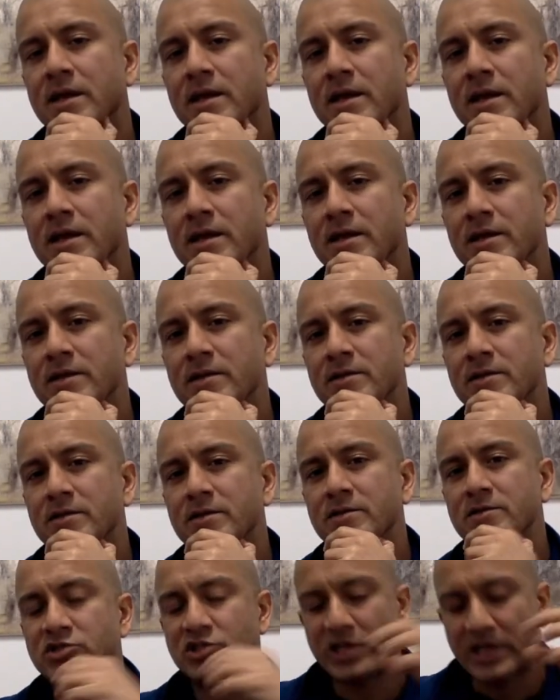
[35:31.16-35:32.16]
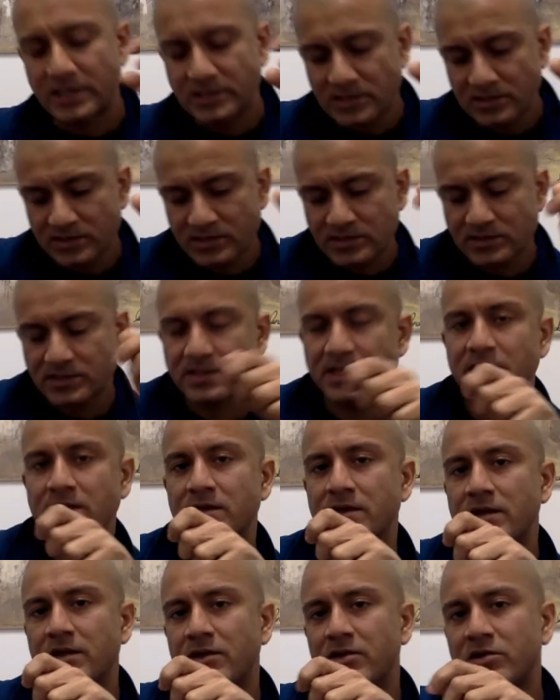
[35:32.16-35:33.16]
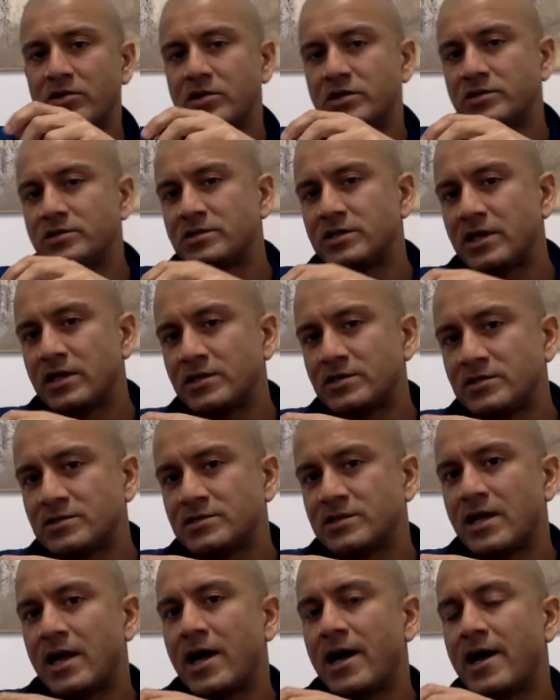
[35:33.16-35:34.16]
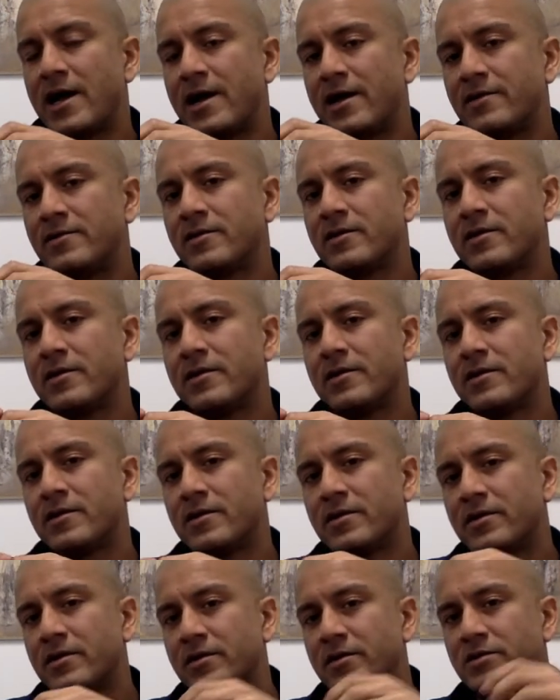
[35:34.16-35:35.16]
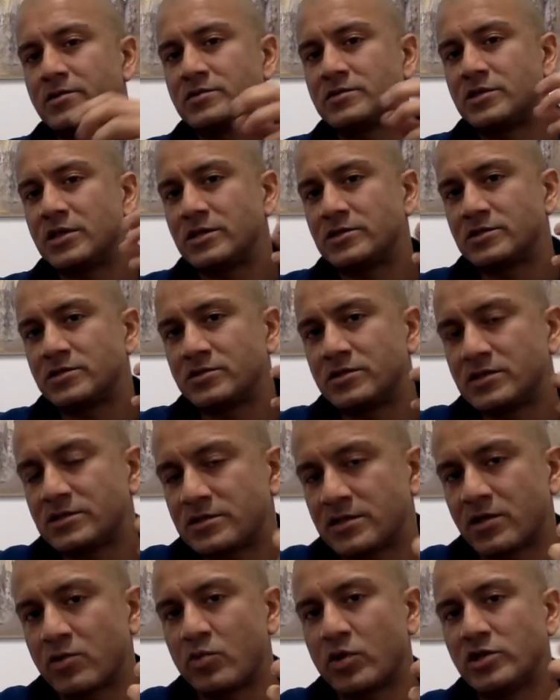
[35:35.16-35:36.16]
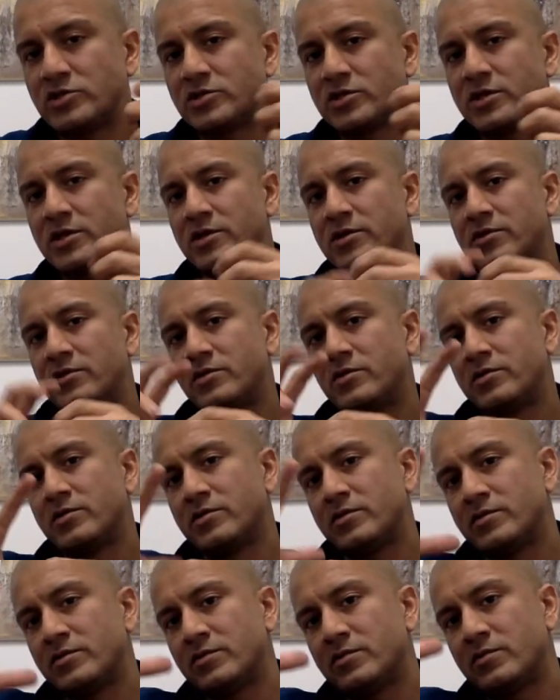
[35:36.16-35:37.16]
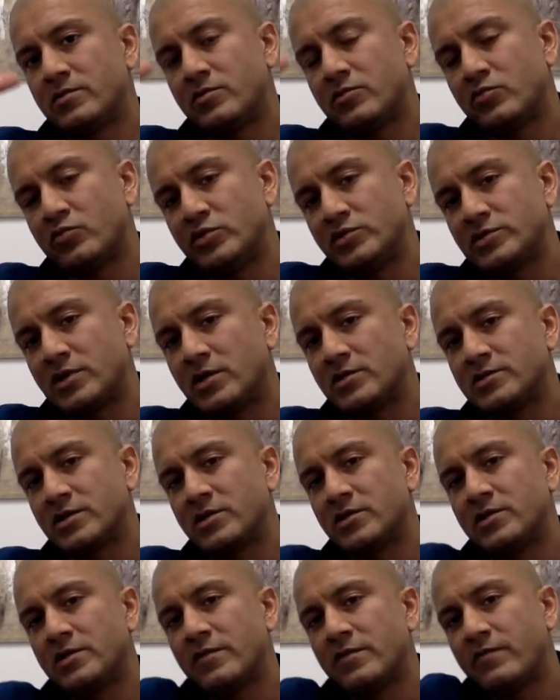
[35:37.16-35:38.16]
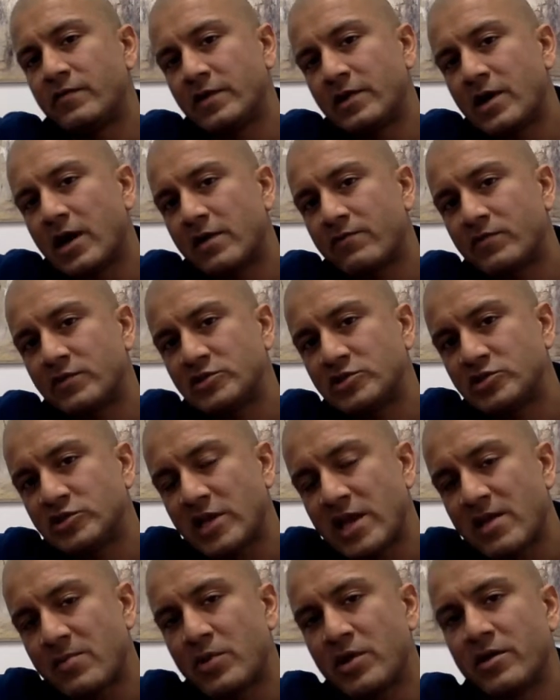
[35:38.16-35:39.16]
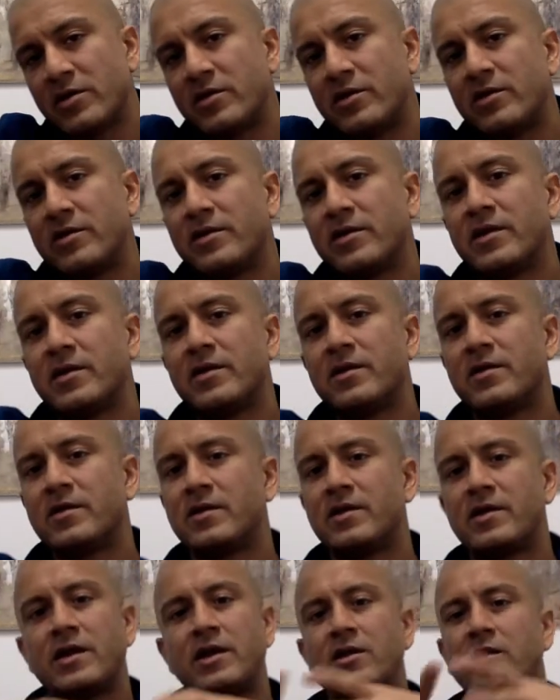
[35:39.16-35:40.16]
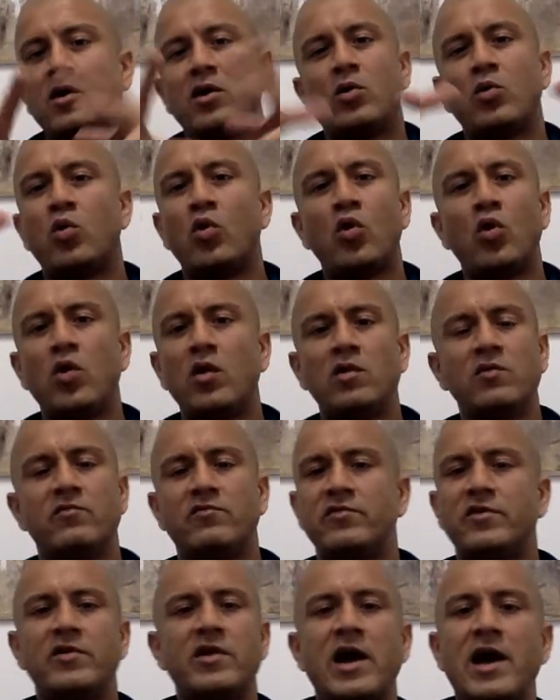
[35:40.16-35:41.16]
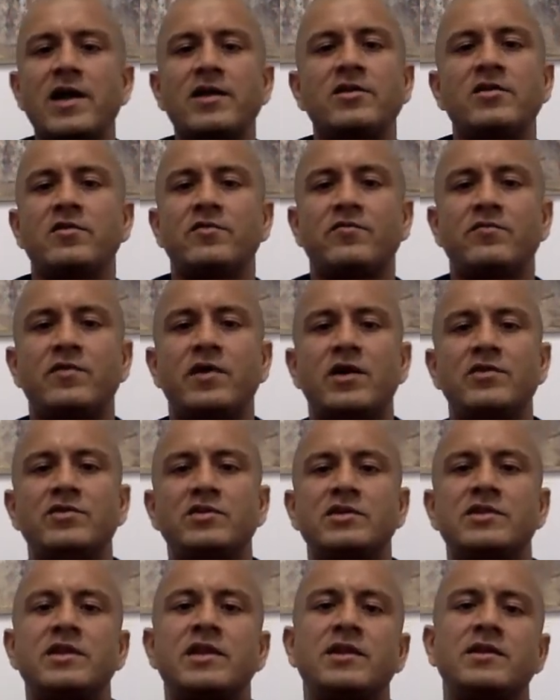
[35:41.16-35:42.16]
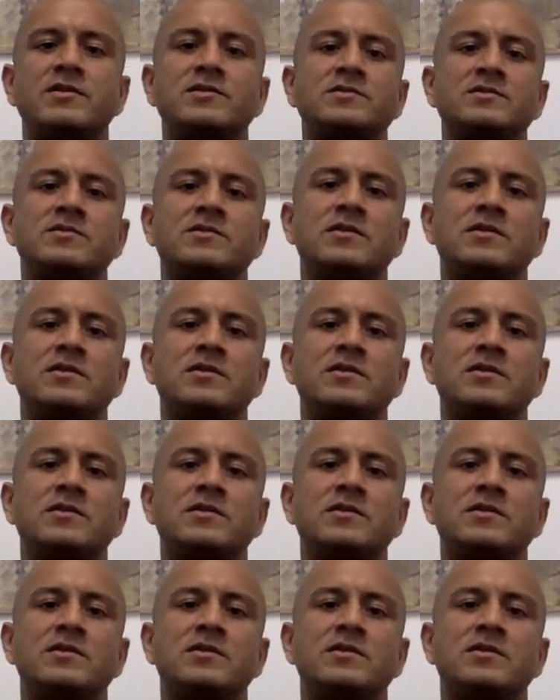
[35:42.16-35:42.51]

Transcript: and changing this thing here, it changes that. It's changing this equation here, results in a different kind of a shape here, and a whole variety of other things